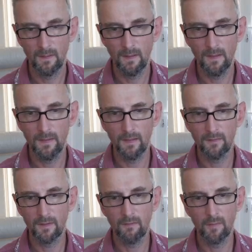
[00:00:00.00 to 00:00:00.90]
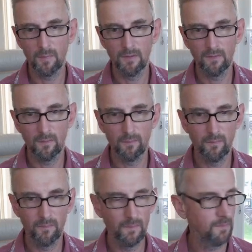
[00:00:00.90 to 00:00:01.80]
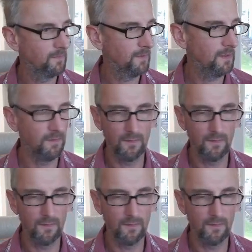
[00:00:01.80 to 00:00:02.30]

And then it's giving me some hints